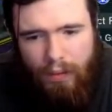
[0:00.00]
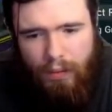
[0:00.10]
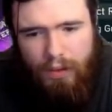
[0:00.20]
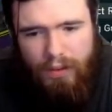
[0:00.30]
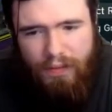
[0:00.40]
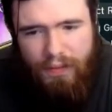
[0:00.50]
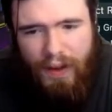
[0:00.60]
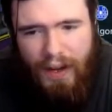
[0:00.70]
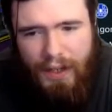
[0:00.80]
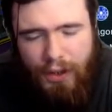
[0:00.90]
Which is
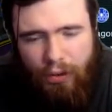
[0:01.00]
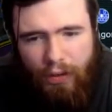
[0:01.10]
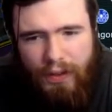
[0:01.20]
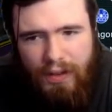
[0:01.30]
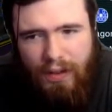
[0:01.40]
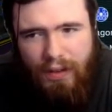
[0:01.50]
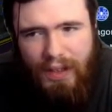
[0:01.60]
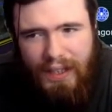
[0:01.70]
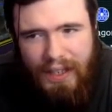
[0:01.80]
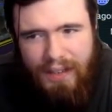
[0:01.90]
fine. Griffin still
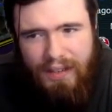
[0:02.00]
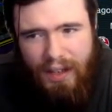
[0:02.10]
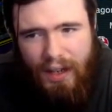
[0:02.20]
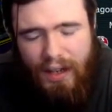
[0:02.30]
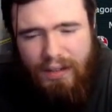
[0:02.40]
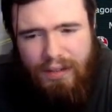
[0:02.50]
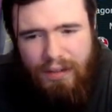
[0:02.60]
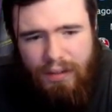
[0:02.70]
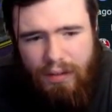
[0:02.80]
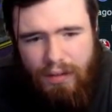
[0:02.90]
negates, I guess.